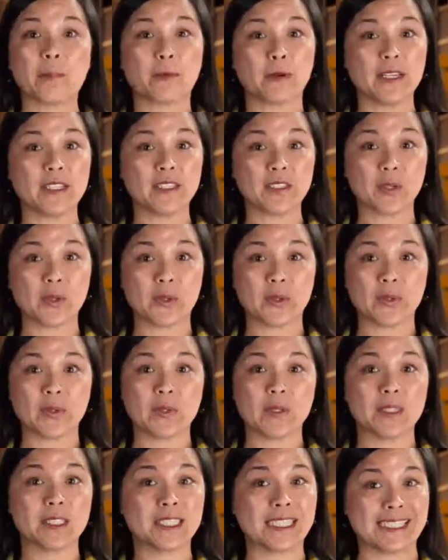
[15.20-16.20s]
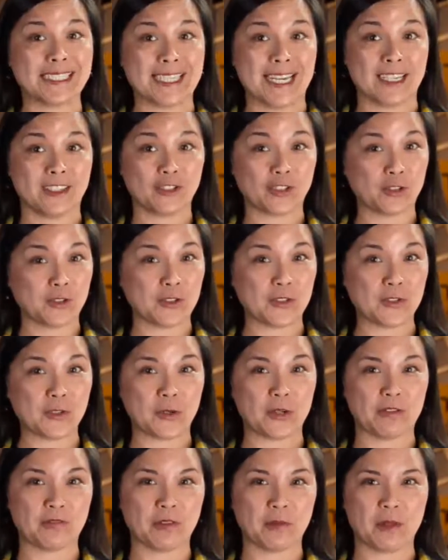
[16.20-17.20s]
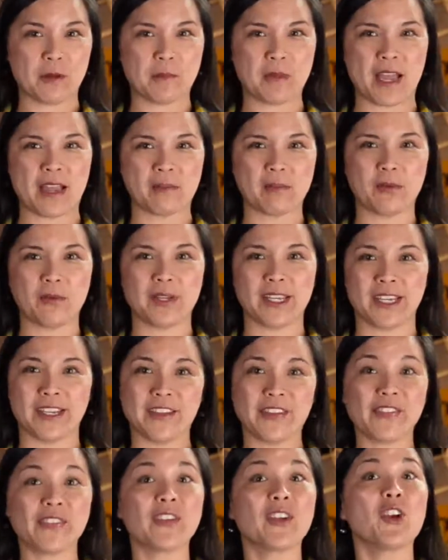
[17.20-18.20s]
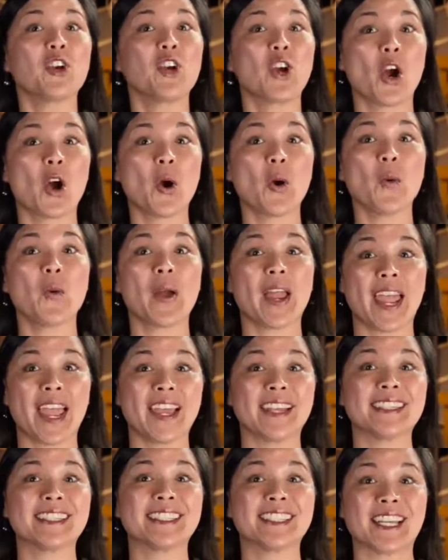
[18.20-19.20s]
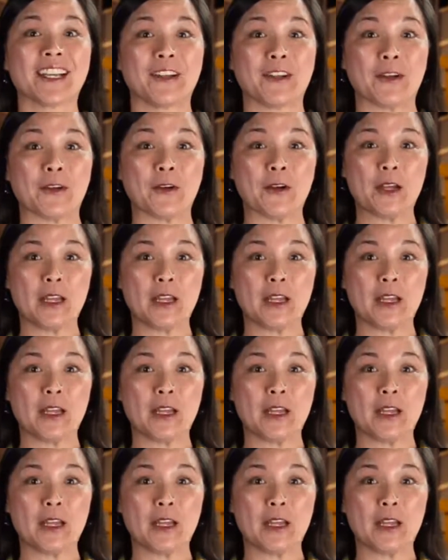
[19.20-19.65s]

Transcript: Preschool. Today's true story from the Bible is Go and Tell.